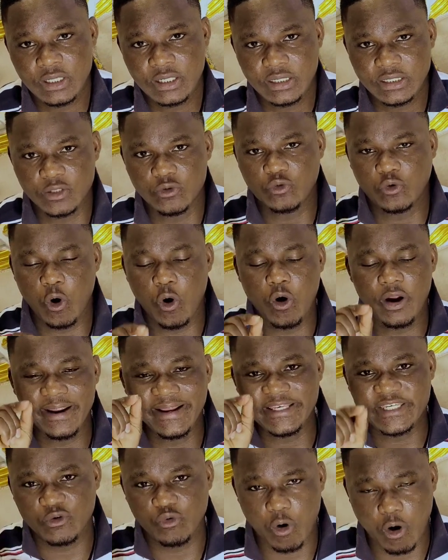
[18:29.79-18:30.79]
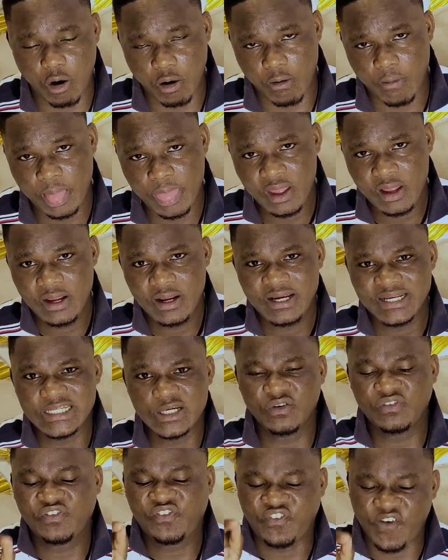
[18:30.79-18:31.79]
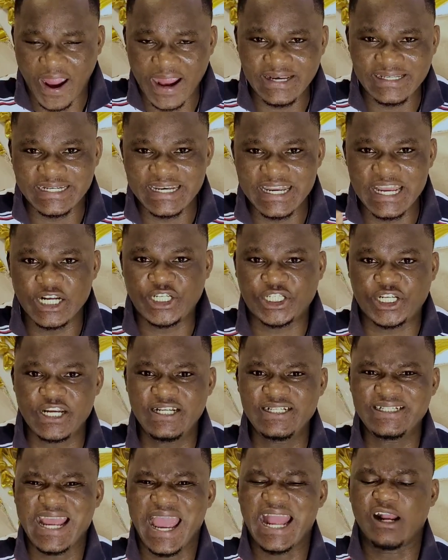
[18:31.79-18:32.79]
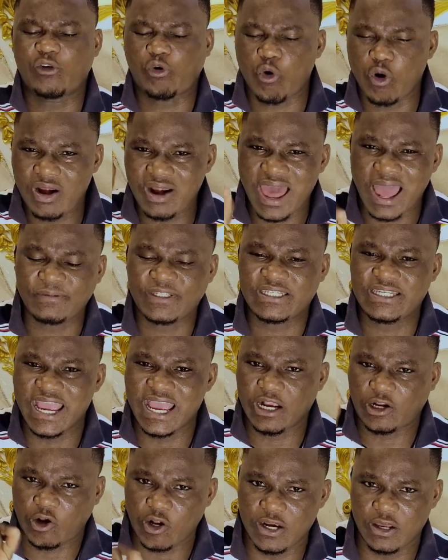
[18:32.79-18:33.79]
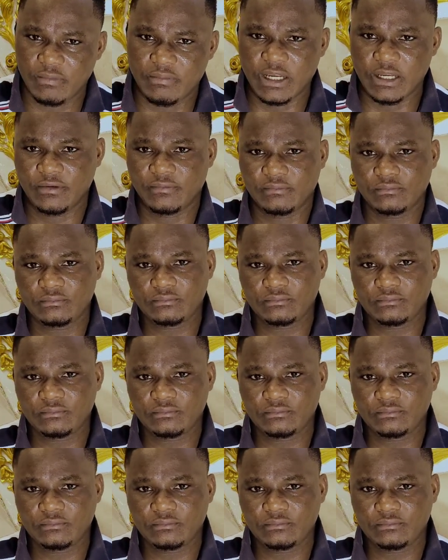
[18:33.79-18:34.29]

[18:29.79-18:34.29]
They will go into war. They will fight the nation and collapse their economy.